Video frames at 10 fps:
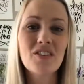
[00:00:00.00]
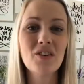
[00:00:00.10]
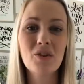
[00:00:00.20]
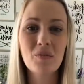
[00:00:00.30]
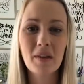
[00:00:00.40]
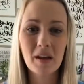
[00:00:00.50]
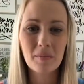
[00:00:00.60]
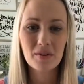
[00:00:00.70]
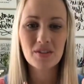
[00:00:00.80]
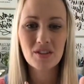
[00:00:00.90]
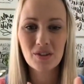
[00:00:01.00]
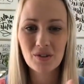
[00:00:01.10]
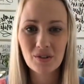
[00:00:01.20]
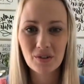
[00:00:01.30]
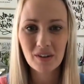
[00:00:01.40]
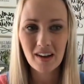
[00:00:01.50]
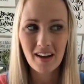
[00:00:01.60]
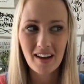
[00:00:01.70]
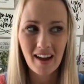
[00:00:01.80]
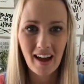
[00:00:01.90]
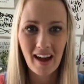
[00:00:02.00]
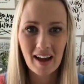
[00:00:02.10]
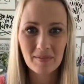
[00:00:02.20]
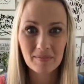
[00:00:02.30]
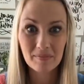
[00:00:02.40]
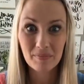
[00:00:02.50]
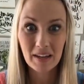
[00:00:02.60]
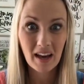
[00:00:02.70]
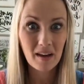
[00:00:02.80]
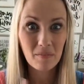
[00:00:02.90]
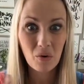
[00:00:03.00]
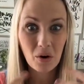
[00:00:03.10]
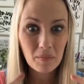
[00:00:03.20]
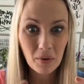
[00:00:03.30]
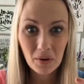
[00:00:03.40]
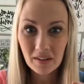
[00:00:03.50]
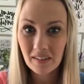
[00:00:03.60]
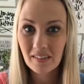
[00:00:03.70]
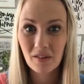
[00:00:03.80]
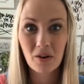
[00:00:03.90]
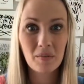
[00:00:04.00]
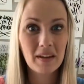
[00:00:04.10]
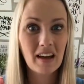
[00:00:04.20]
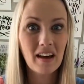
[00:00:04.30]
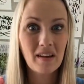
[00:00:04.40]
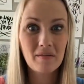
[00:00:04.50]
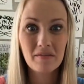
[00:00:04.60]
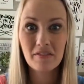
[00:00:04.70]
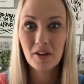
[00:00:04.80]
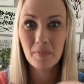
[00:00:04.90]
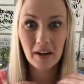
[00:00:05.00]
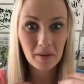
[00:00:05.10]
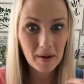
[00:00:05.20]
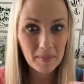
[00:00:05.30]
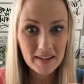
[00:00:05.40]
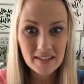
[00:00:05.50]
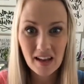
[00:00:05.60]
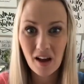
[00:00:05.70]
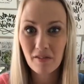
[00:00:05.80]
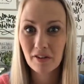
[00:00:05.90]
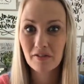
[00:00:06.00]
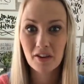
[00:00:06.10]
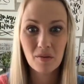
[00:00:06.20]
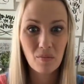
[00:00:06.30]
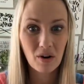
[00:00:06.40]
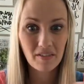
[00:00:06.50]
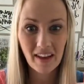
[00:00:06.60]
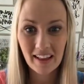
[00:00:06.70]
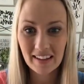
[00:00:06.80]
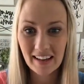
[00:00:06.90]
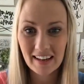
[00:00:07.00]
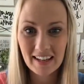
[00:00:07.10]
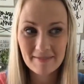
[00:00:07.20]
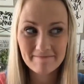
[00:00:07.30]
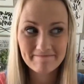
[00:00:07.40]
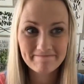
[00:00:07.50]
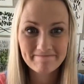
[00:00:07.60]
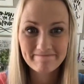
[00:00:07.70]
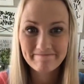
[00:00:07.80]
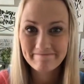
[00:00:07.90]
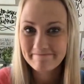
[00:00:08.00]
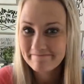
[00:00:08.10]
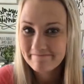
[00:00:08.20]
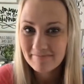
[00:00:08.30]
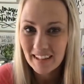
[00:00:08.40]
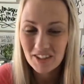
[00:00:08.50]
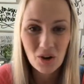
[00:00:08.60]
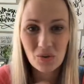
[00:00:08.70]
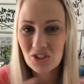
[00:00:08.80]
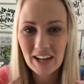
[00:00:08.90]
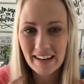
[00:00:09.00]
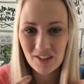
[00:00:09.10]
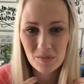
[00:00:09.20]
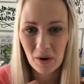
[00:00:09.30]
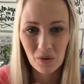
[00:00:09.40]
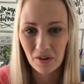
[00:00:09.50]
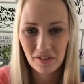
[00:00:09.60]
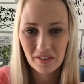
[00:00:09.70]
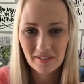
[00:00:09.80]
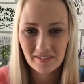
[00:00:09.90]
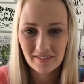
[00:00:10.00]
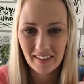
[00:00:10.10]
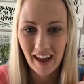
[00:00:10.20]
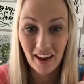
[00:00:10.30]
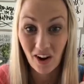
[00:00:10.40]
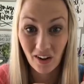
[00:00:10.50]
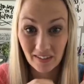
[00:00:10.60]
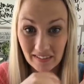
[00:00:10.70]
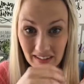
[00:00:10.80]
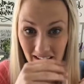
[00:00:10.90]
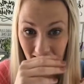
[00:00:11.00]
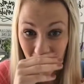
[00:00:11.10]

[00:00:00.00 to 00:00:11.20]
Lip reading: to be able to become more important or feel better about myself or feel more validated, they don't change my worth at all.